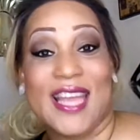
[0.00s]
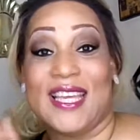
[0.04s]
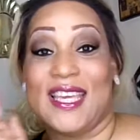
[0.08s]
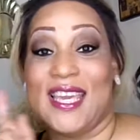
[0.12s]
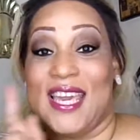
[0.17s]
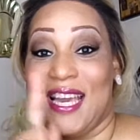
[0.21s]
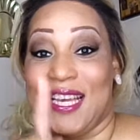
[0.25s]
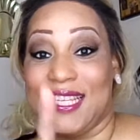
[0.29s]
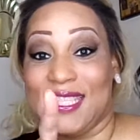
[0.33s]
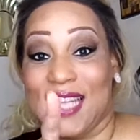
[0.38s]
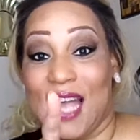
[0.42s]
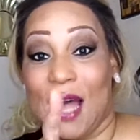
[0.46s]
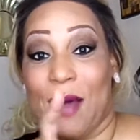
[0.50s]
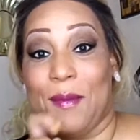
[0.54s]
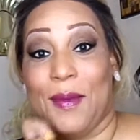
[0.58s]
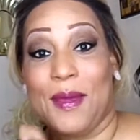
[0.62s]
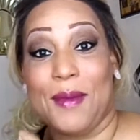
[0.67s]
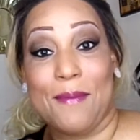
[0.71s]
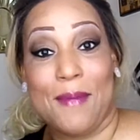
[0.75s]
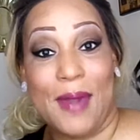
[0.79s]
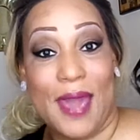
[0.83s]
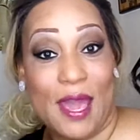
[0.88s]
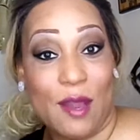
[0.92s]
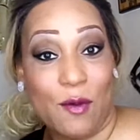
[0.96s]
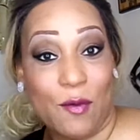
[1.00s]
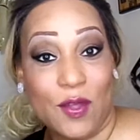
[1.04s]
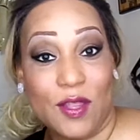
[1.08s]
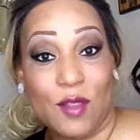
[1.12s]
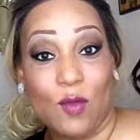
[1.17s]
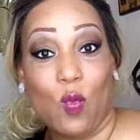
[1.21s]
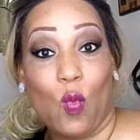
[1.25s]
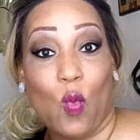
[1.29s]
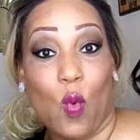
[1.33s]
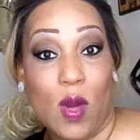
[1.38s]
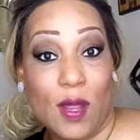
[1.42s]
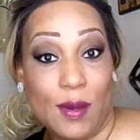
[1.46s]
And yes, I'll be back with
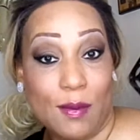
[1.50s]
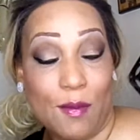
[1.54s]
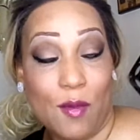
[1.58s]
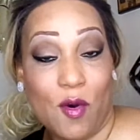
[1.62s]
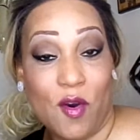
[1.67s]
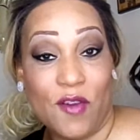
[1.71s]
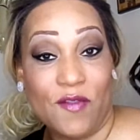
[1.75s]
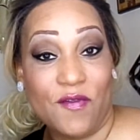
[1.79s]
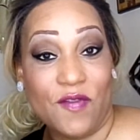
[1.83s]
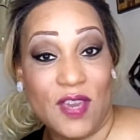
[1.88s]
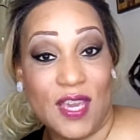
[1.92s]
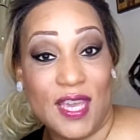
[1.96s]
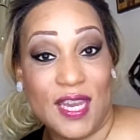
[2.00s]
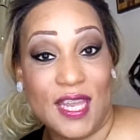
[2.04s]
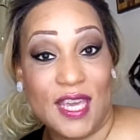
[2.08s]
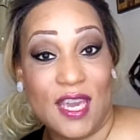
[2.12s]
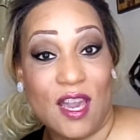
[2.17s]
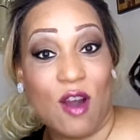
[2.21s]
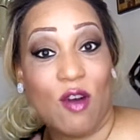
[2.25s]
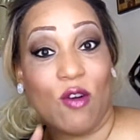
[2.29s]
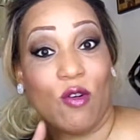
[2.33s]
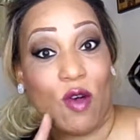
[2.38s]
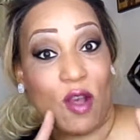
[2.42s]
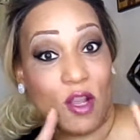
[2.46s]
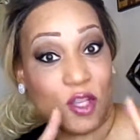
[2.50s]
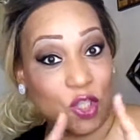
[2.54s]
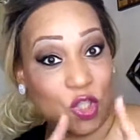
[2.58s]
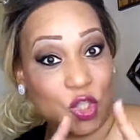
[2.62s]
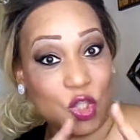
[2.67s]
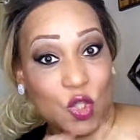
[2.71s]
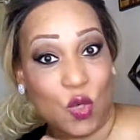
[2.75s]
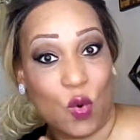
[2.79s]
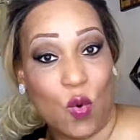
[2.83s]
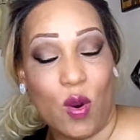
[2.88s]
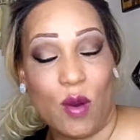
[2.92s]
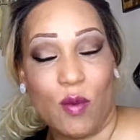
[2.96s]
one more video, a
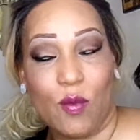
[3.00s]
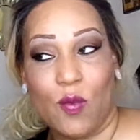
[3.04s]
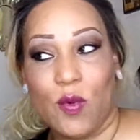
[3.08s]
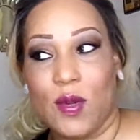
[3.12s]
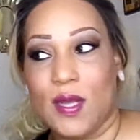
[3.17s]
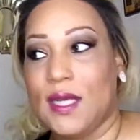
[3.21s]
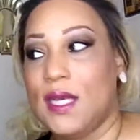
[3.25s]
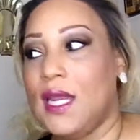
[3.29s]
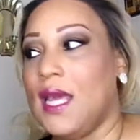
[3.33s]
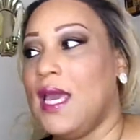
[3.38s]
short one.